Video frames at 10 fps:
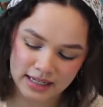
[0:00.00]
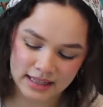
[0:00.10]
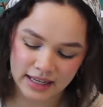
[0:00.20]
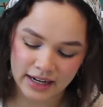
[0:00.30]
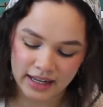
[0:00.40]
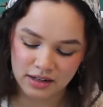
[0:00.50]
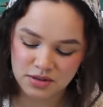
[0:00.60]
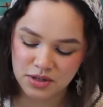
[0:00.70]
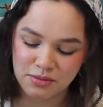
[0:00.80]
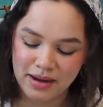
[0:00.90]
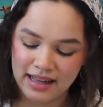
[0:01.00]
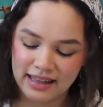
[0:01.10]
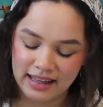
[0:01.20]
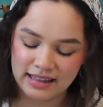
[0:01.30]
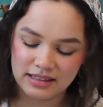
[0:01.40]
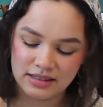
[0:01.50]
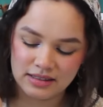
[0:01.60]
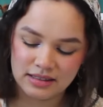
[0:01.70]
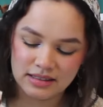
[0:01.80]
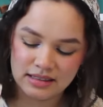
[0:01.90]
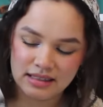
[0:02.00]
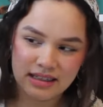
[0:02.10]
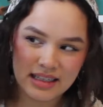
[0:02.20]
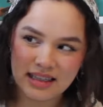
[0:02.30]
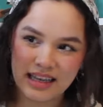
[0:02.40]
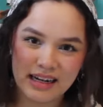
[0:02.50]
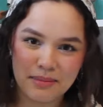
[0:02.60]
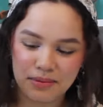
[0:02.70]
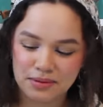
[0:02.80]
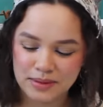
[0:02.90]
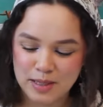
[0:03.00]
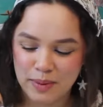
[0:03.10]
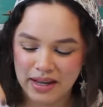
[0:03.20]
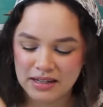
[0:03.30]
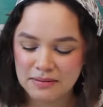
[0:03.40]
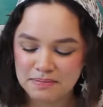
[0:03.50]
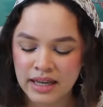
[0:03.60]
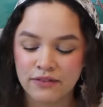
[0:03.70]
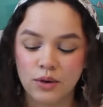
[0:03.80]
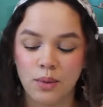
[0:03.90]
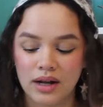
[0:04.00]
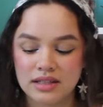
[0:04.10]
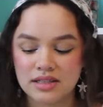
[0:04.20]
in there, and also my like little light up wristband. If you want